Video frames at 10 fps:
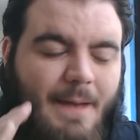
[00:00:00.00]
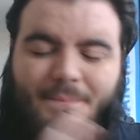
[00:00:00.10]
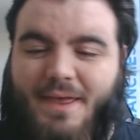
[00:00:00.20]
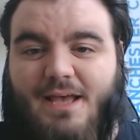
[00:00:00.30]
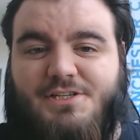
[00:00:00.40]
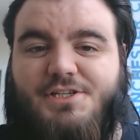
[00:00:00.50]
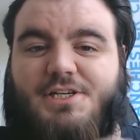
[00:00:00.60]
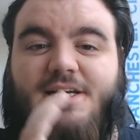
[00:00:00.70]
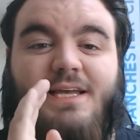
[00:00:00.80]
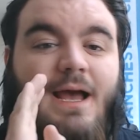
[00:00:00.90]

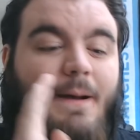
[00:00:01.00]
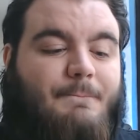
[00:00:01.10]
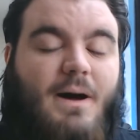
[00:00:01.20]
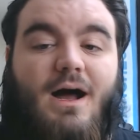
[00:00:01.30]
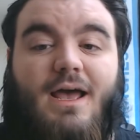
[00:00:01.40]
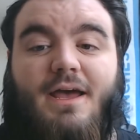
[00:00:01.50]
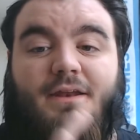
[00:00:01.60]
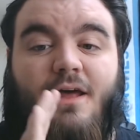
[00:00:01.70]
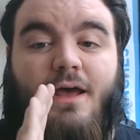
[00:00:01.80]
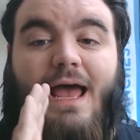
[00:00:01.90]
PSG,
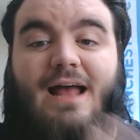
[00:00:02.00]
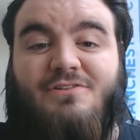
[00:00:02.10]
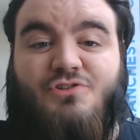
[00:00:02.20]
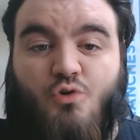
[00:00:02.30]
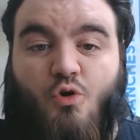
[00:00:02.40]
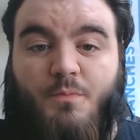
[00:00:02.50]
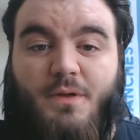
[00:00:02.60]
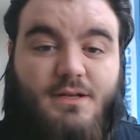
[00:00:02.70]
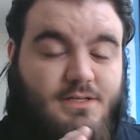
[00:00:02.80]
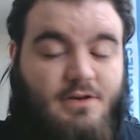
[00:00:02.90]
Bayern and
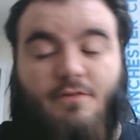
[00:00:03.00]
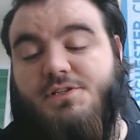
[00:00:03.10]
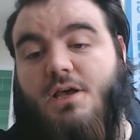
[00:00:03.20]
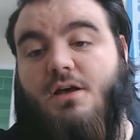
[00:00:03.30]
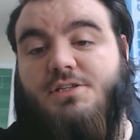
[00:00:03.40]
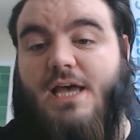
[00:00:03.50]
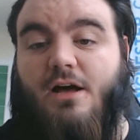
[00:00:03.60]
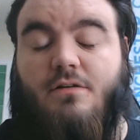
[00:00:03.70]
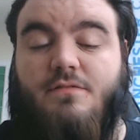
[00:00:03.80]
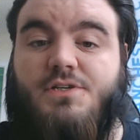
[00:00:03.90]
Dortmund, and obviously
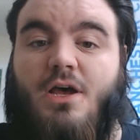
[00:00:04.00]
ourselves,